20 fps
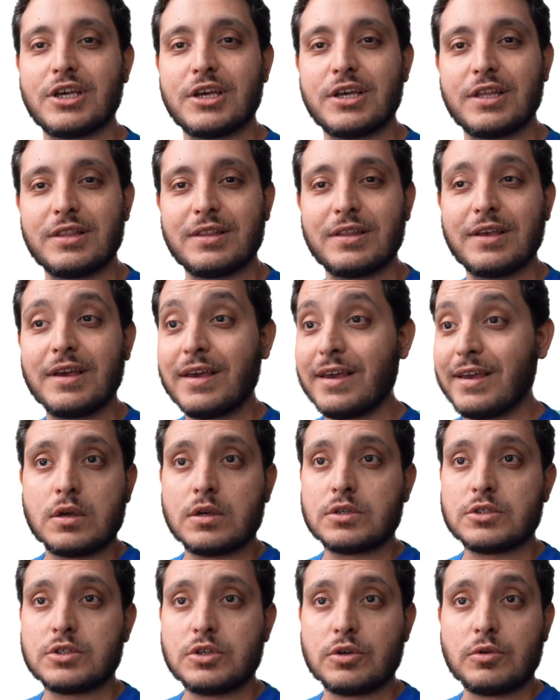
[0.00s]
And
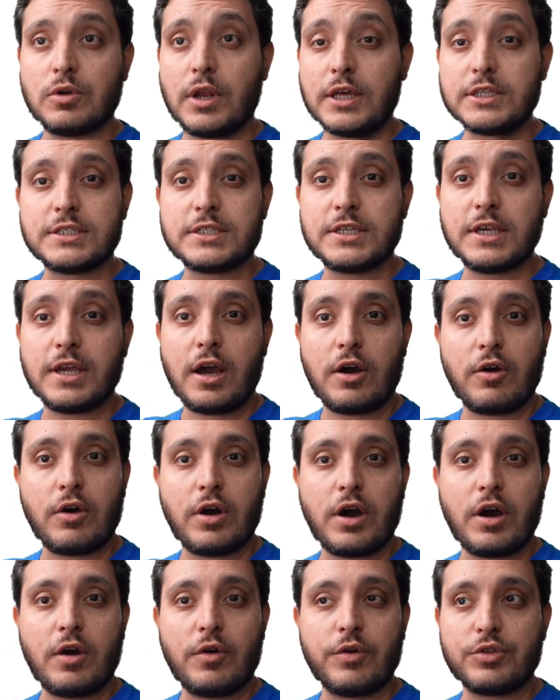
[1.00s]
so let's see
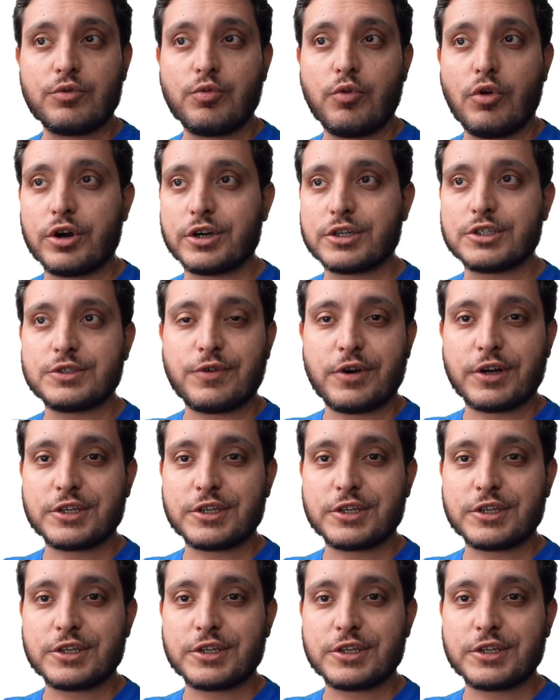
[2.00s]
how it works. For